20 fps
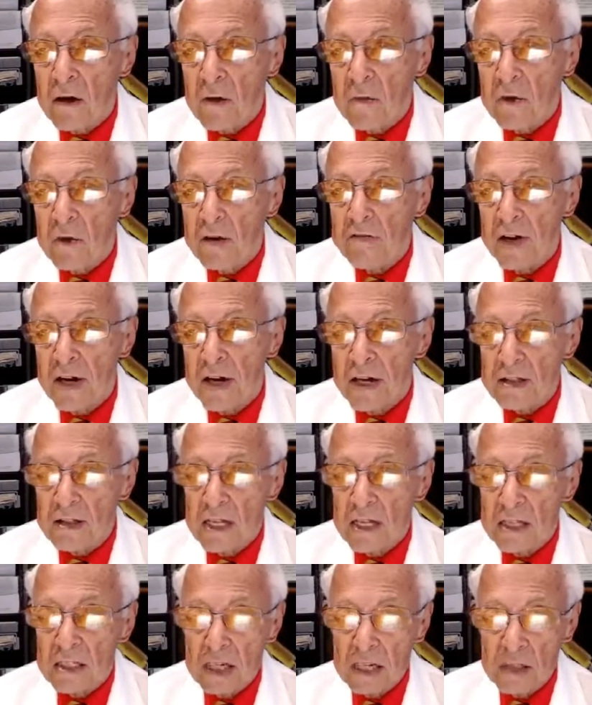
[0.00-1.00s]
we
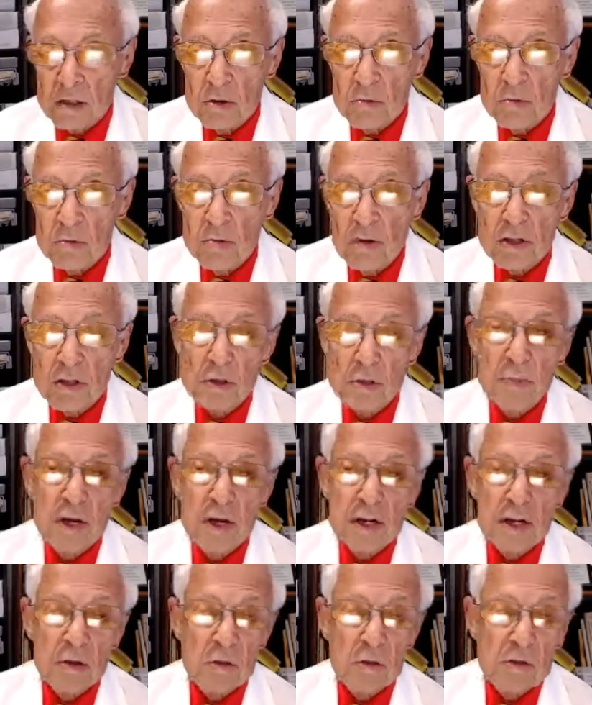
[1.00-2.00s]
found that they do much
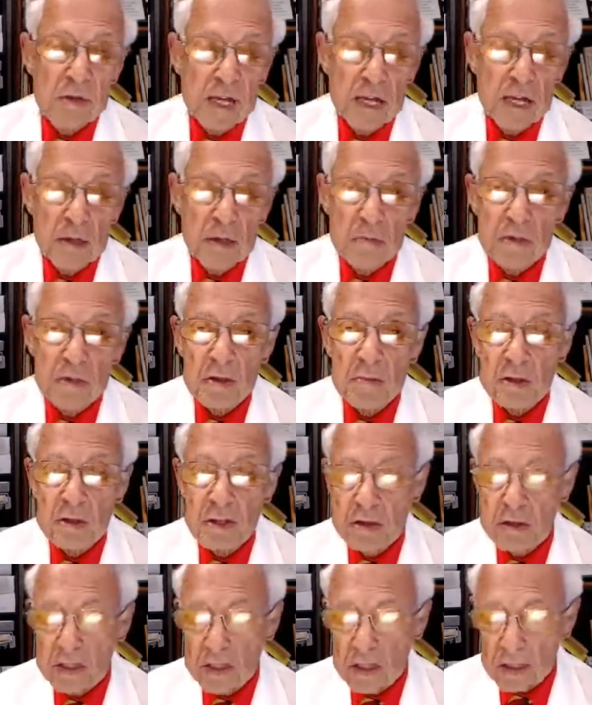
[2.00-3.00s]
better with
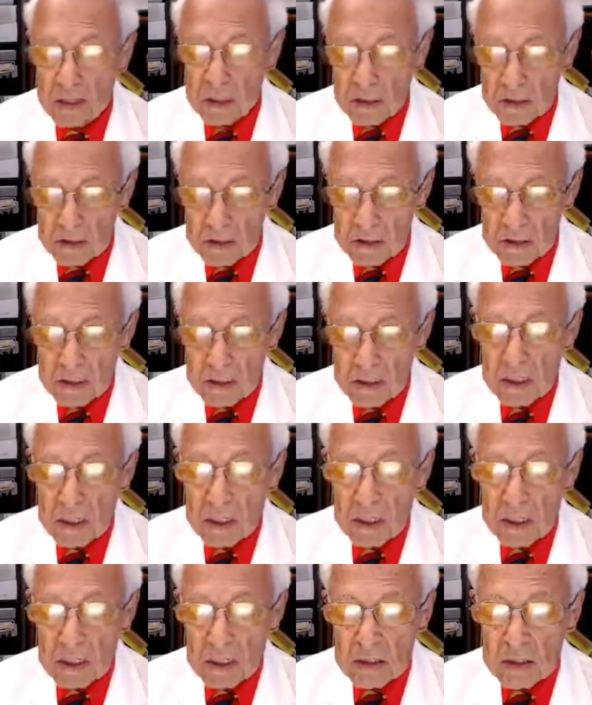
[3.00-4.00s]
8-millimeter needles.
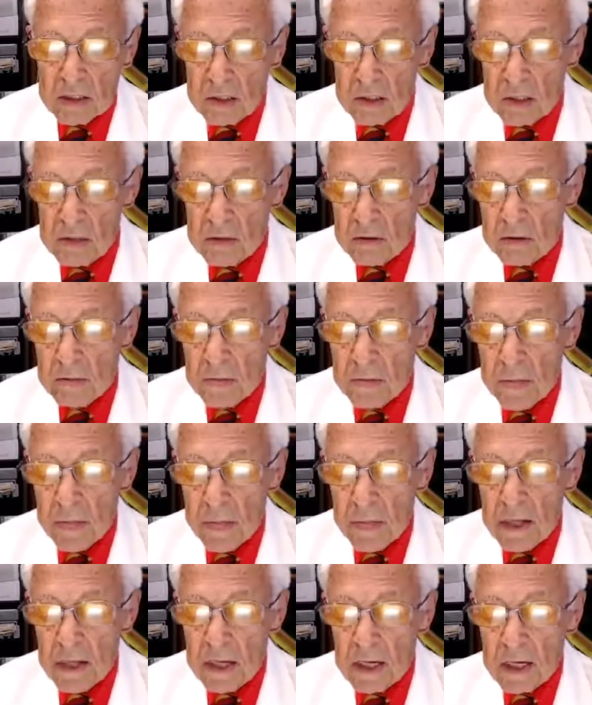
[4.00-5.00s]
So
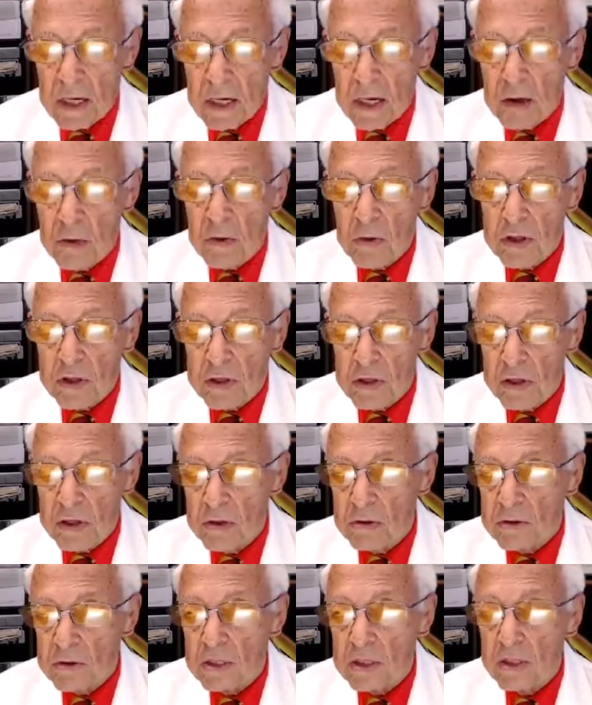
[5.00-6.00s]
whether
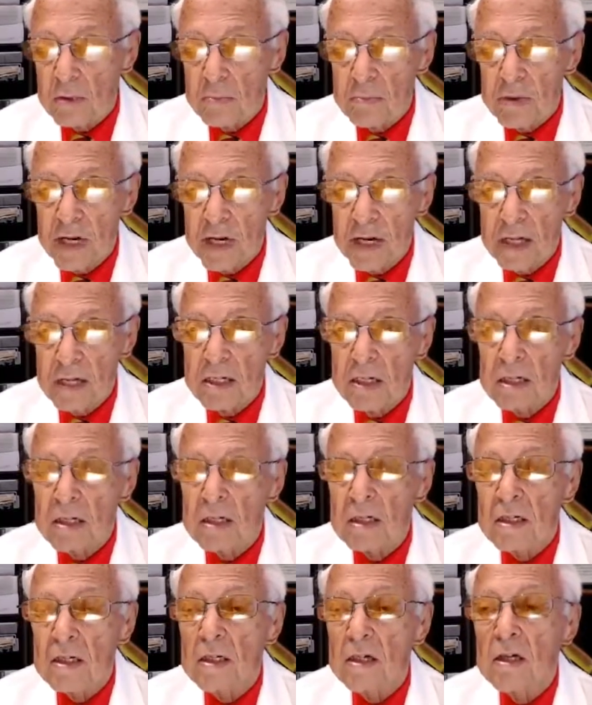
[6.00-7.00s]
you're using a pen
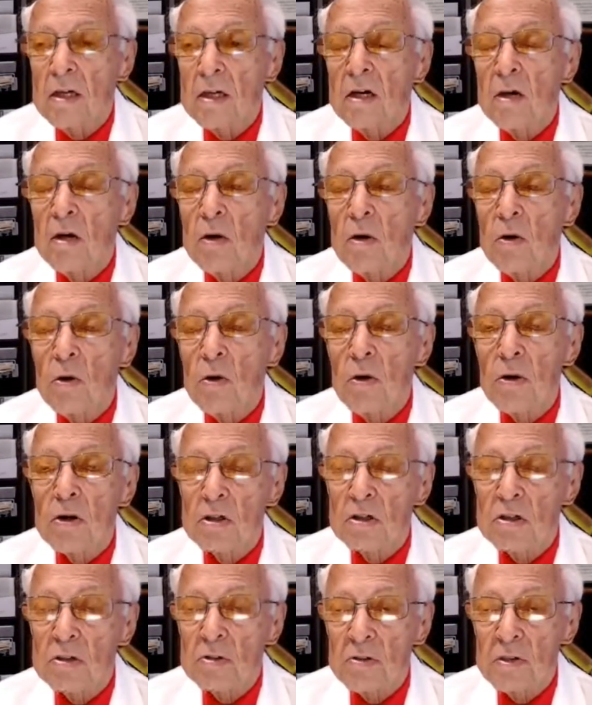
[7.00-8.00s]
or
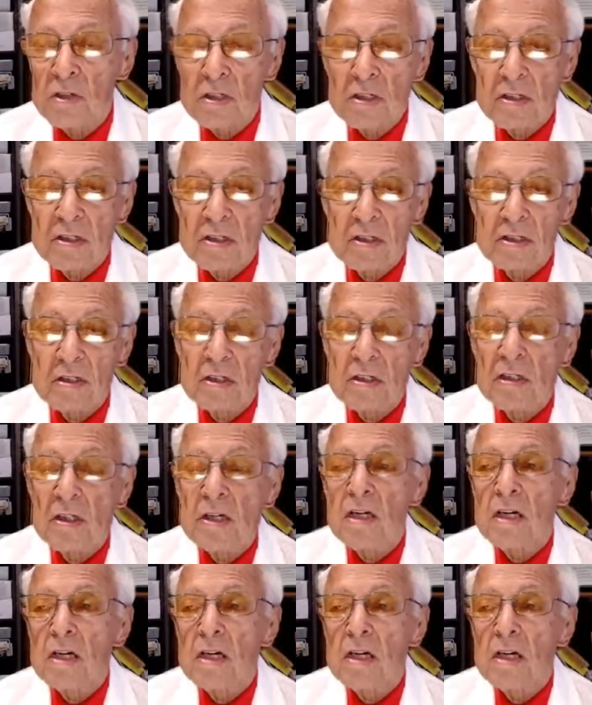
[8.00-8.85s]
a syringe,